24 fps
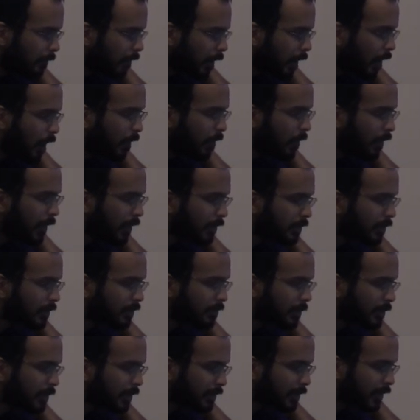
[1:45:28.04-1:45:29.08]
Oh yeah,
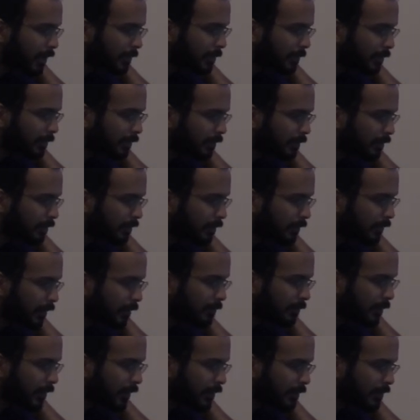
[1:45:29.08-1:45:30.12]
adjustment does happen.
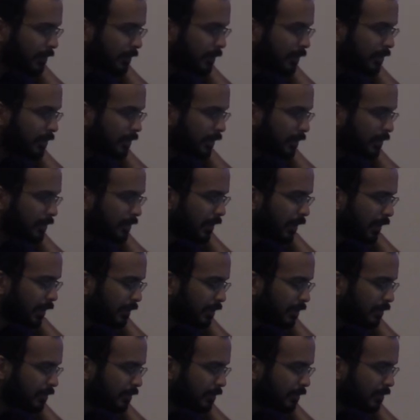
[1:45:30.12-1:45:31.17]
That's right, because it's inside set.
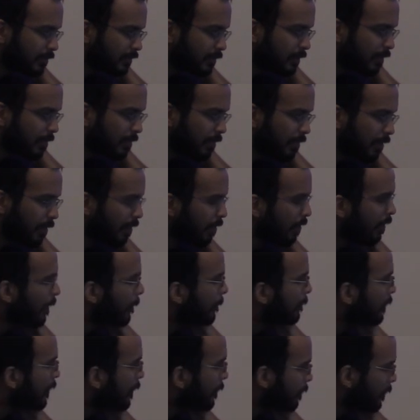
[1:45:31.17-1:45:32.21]
Yeah, because adjustment just
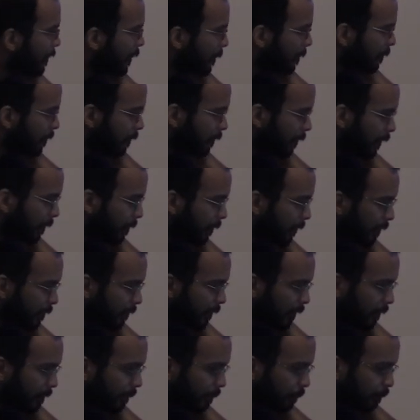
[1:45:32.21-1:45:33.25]
calls set. Yep, yep,
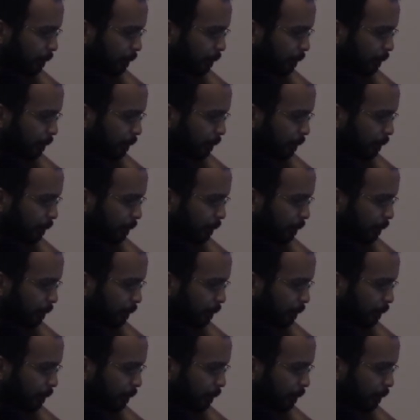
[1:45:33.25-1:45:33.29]
yep.